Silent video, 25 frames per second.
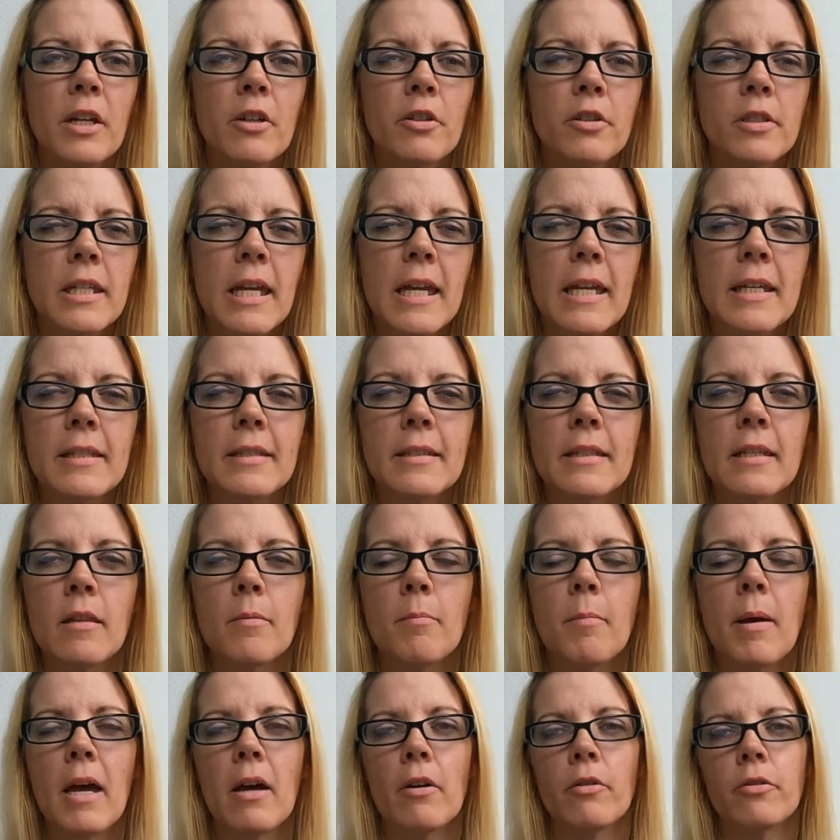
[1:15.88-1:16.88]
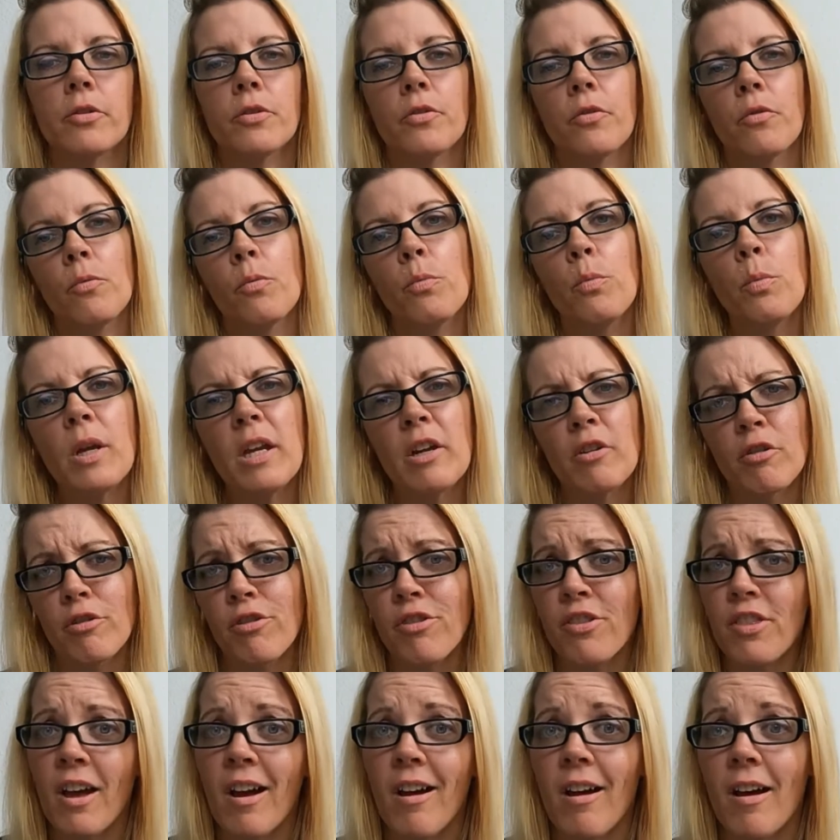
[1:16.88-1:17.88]
weird taste in the mouth,
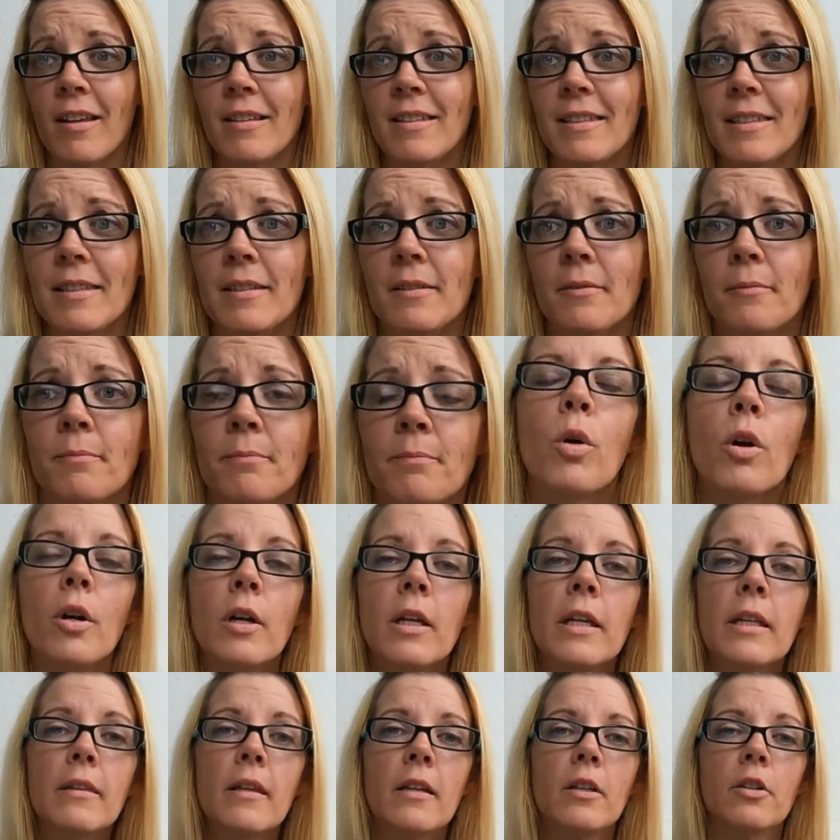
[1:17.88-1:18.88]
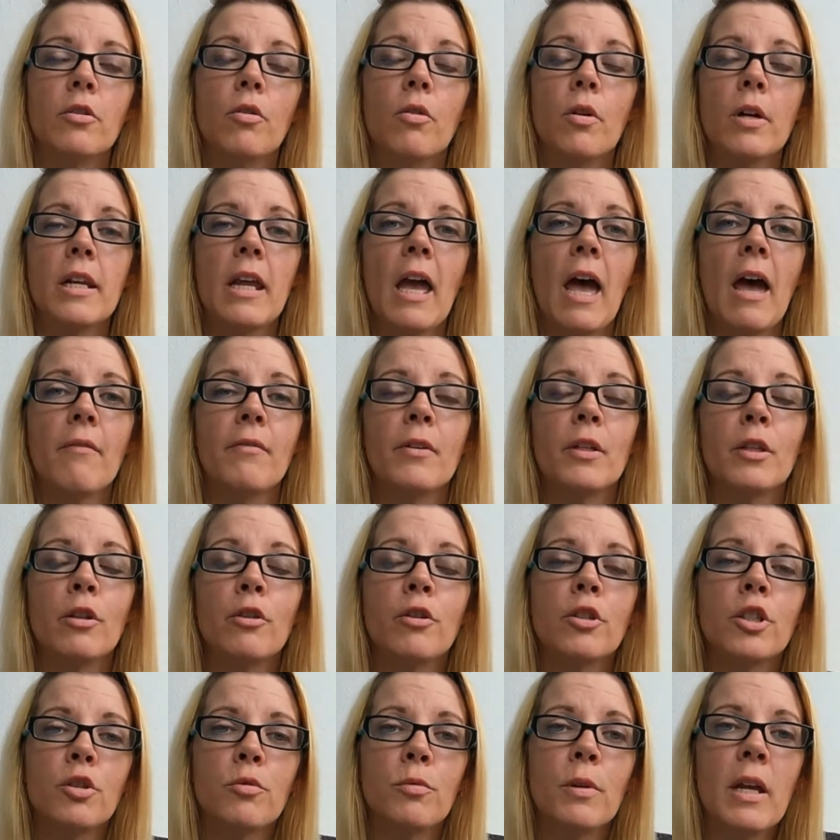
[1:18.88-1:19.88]
weird thoughts, worrying that you're going to have an
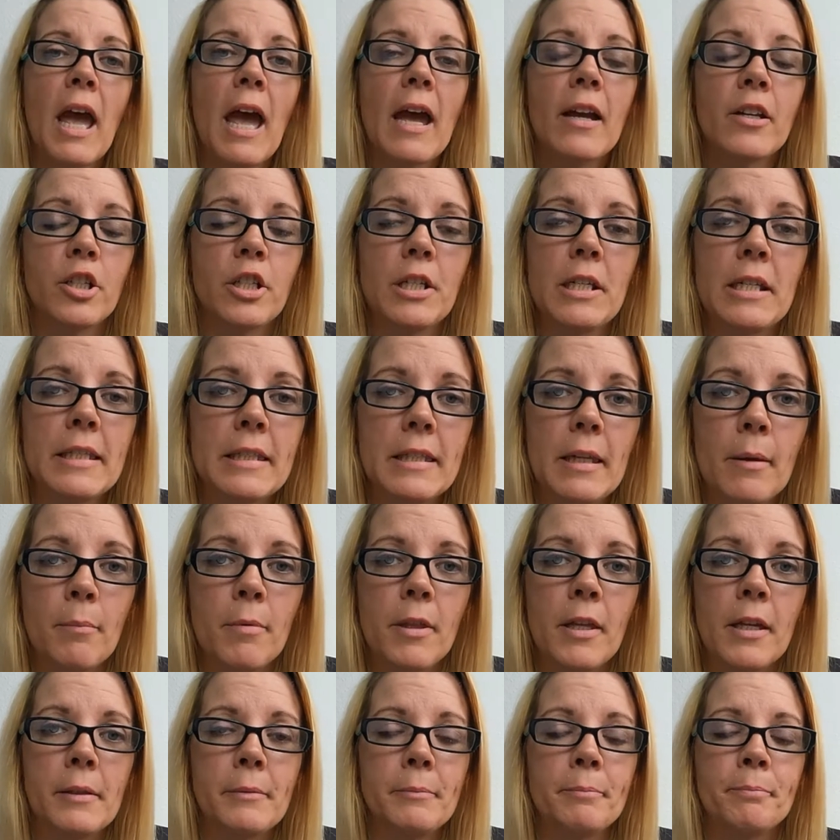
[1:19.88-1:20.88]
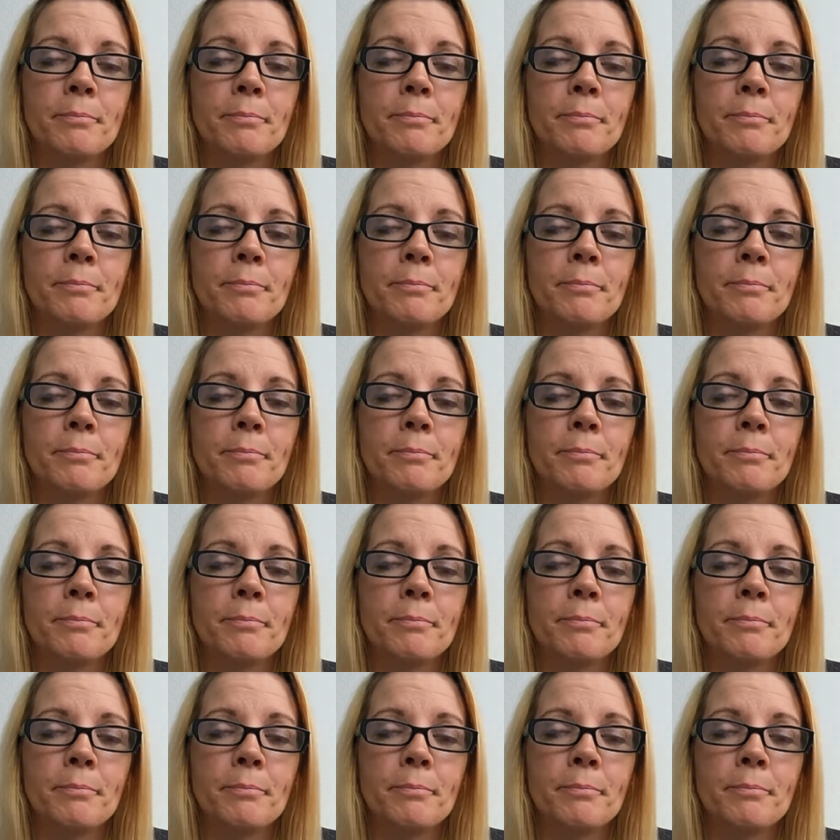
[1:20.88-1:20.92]
allergic reaction to something.